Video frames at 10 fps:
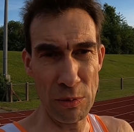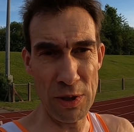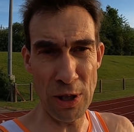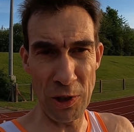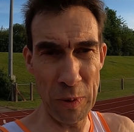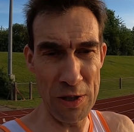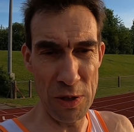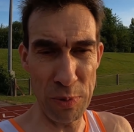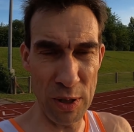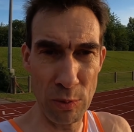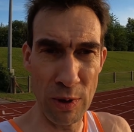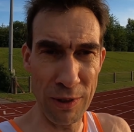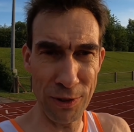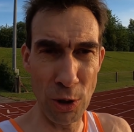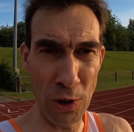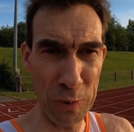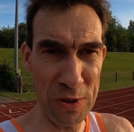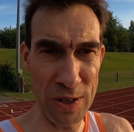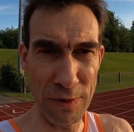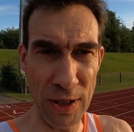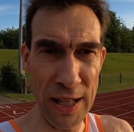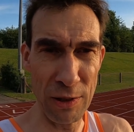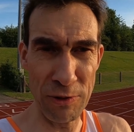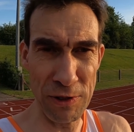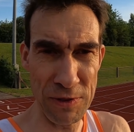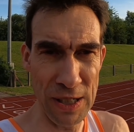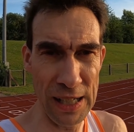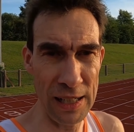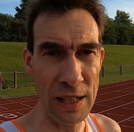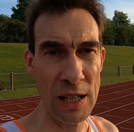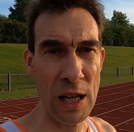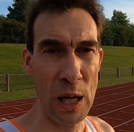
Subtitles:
in track spikes you probably wear socks, especially for an 8 or 15.